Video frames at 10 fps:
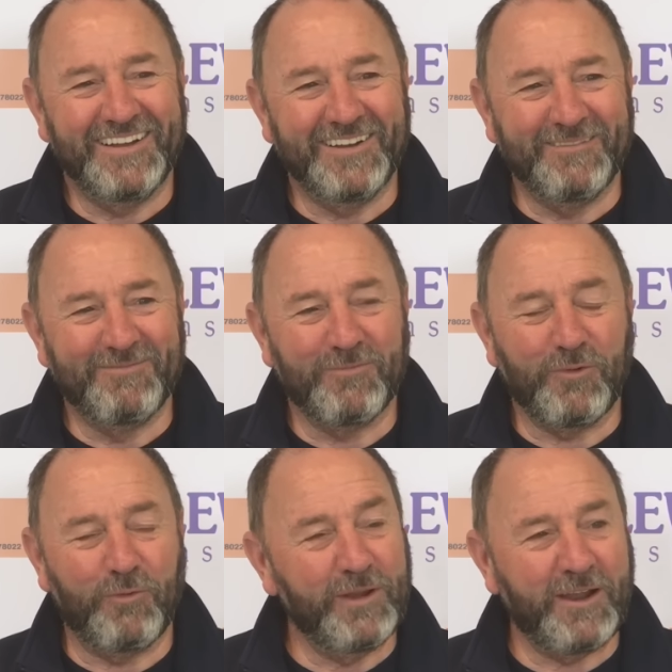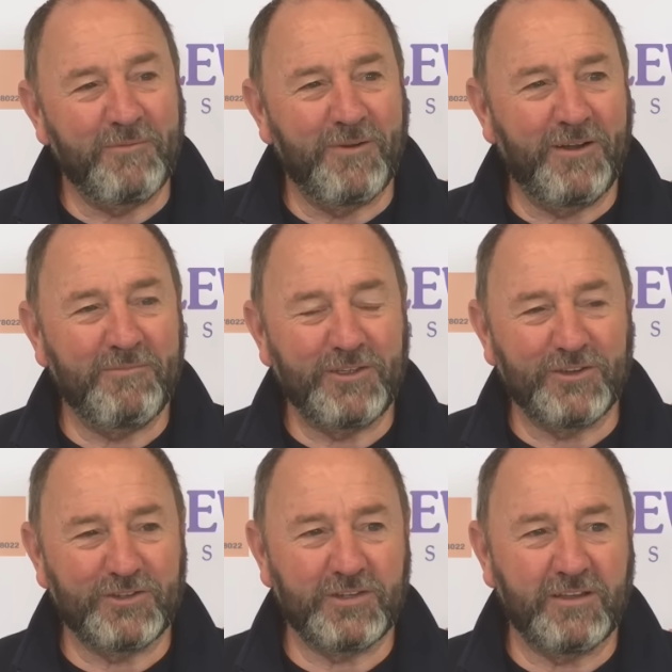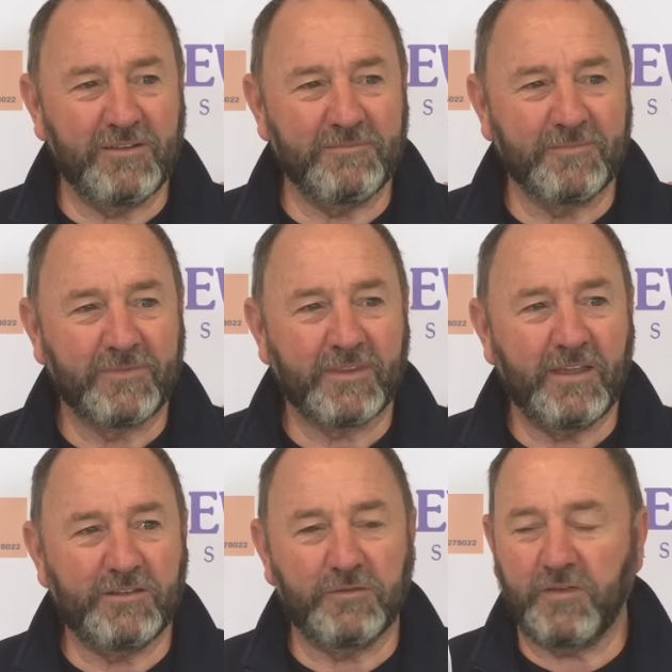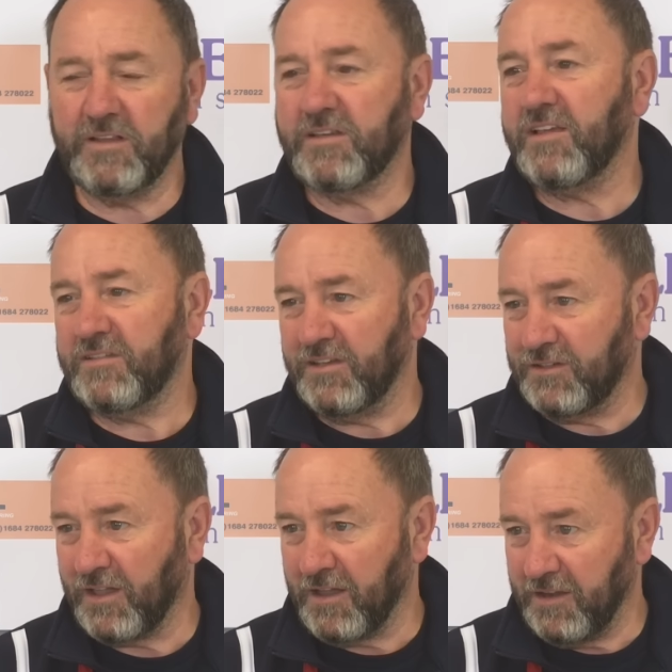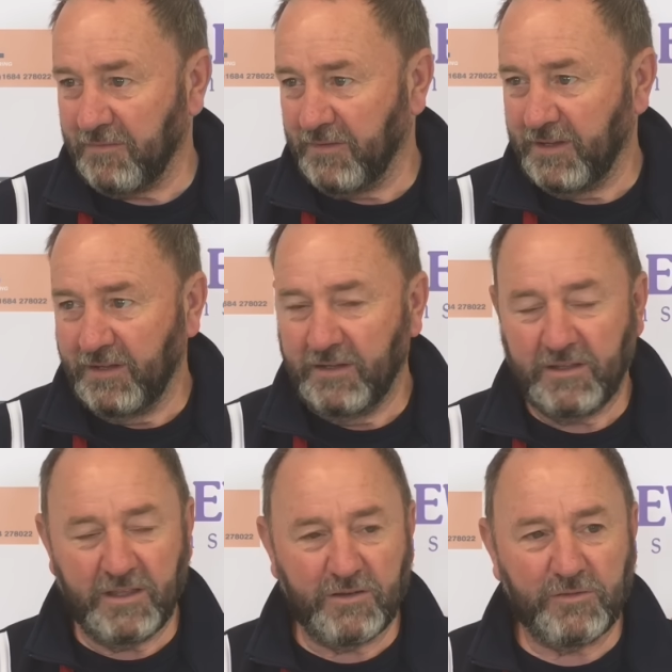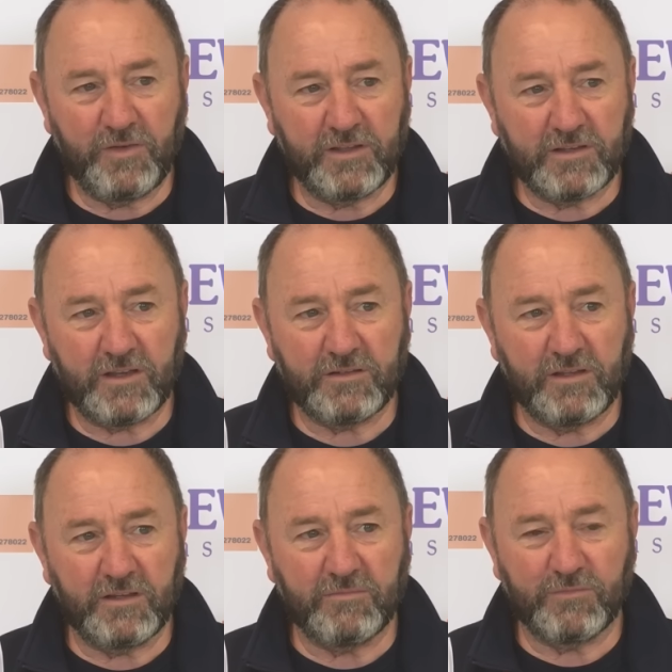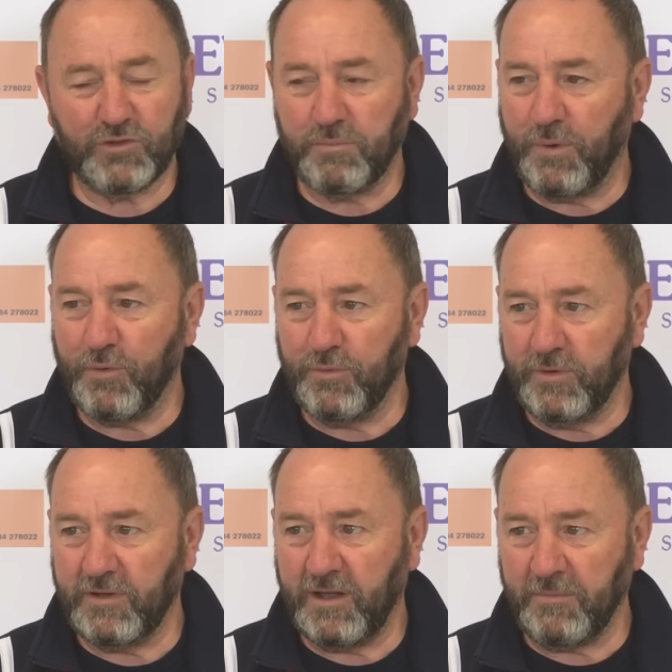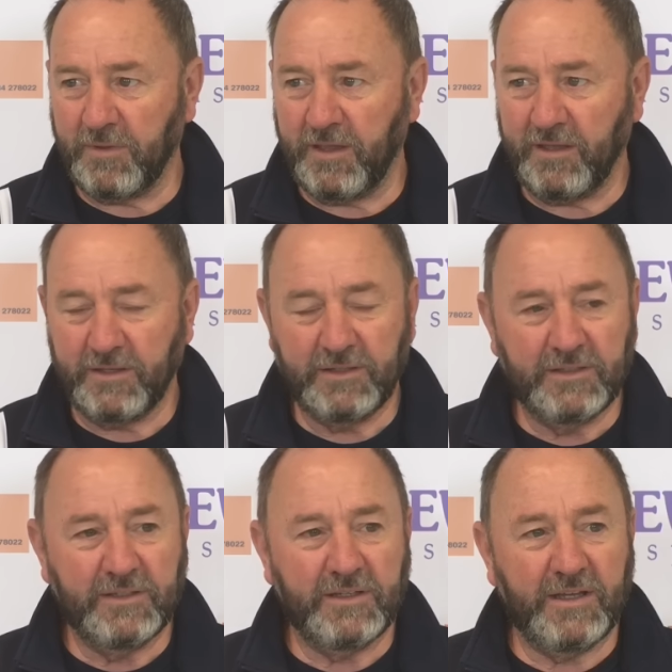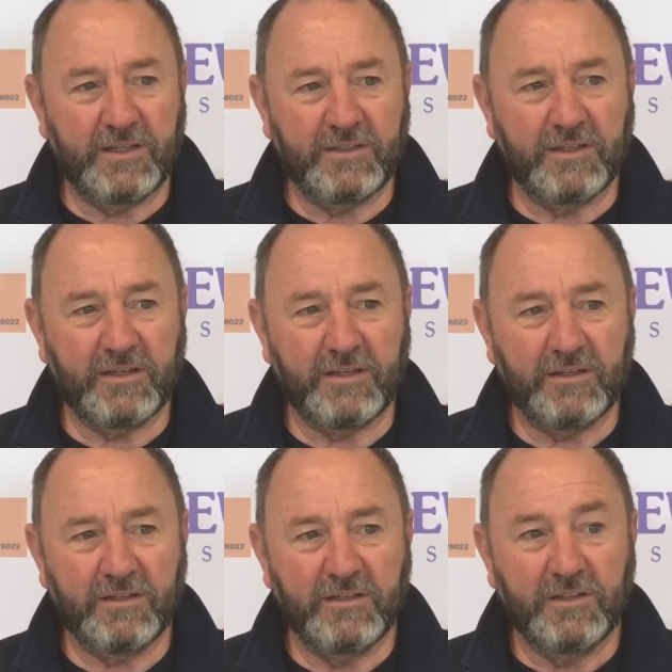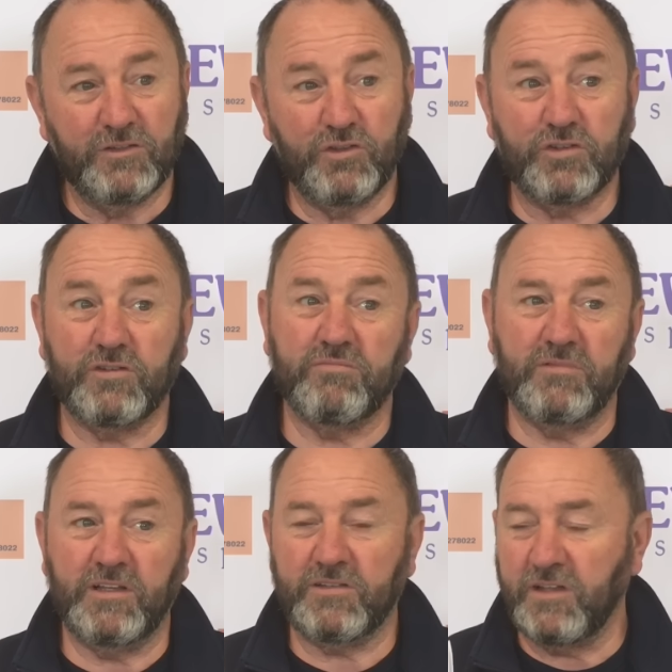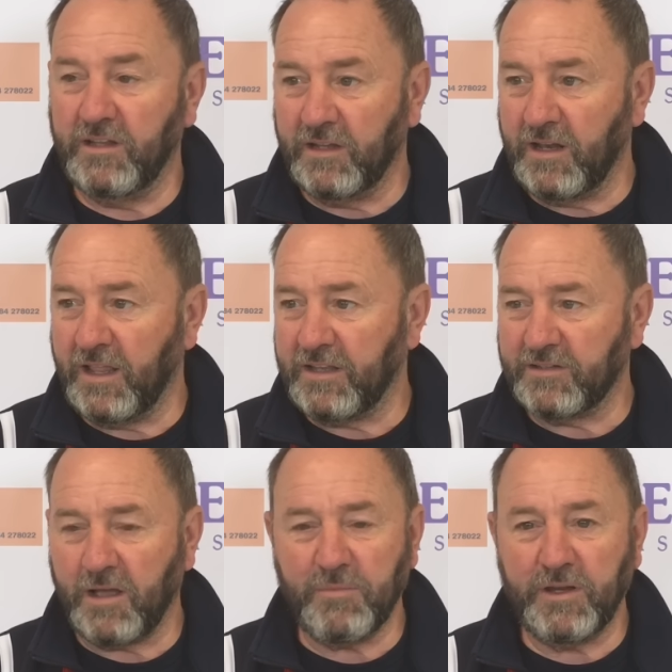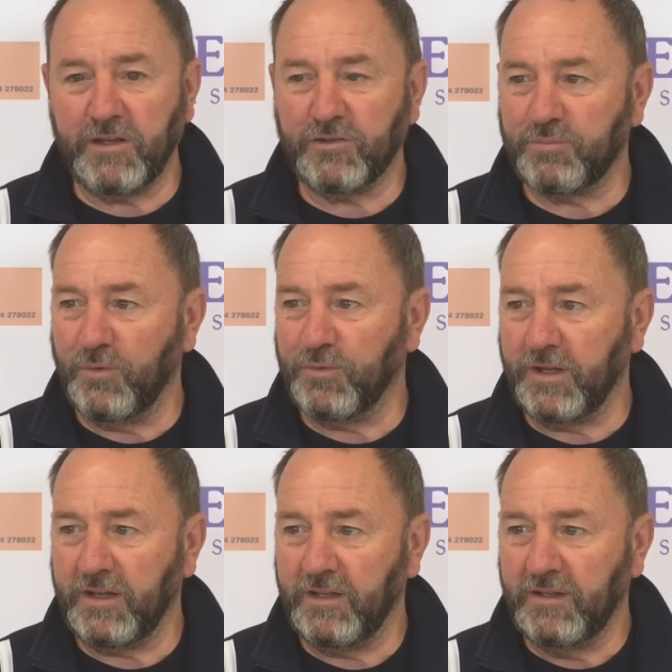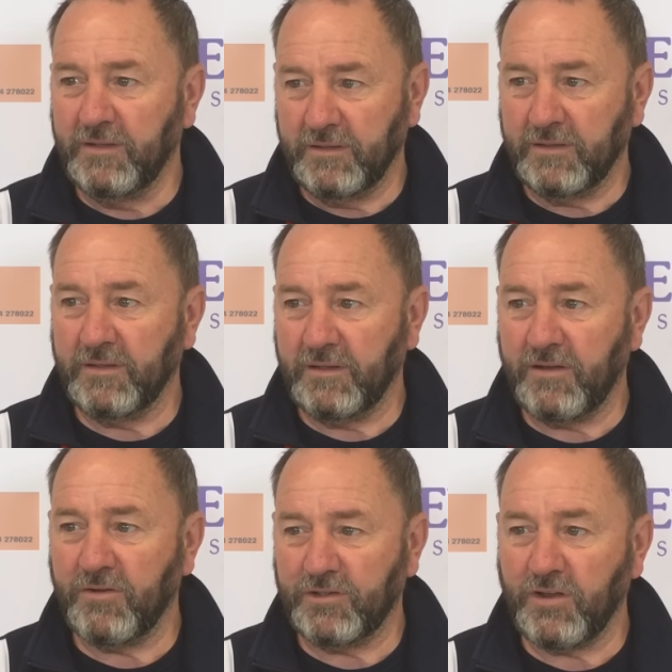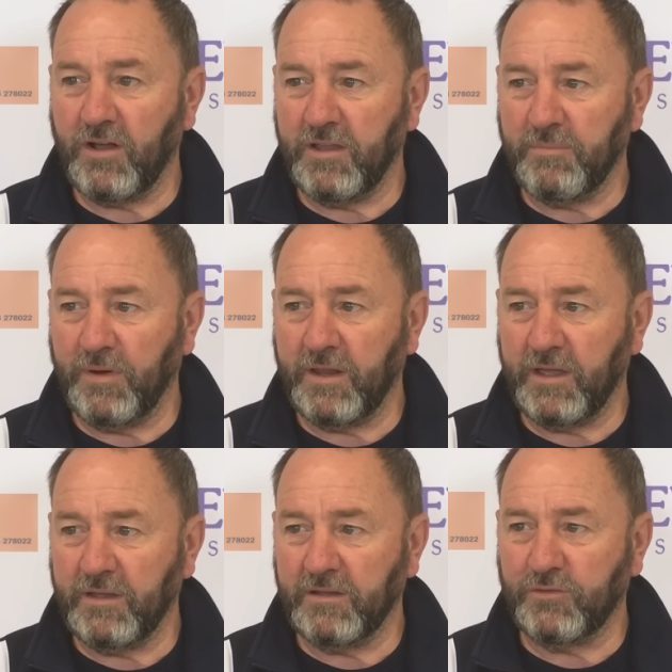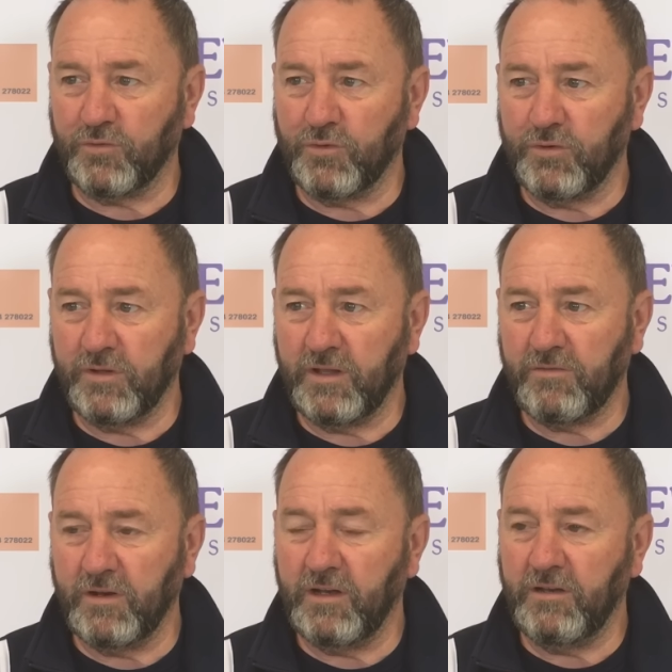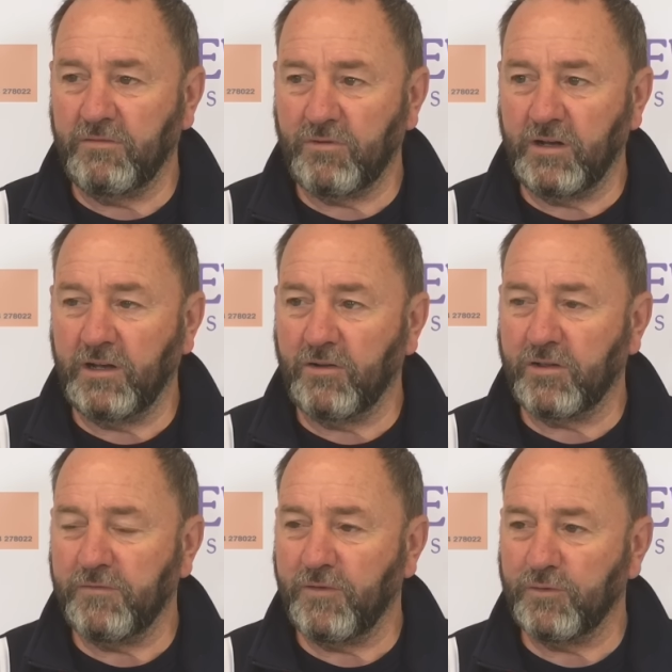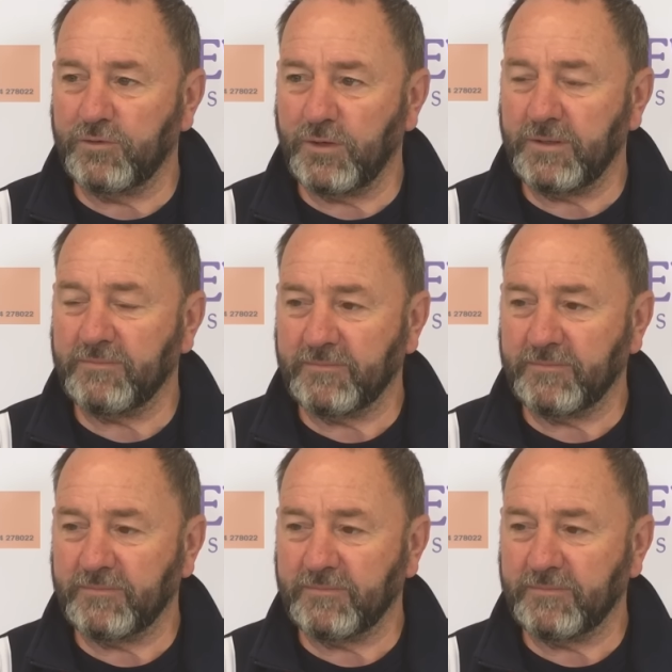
um, well, we don't mind because um, it's a fantastic stadium. They got fantastic support up there and uh, just listening to the lads coming in this morning, they're excited by that draw and they're really, really looking forward to it.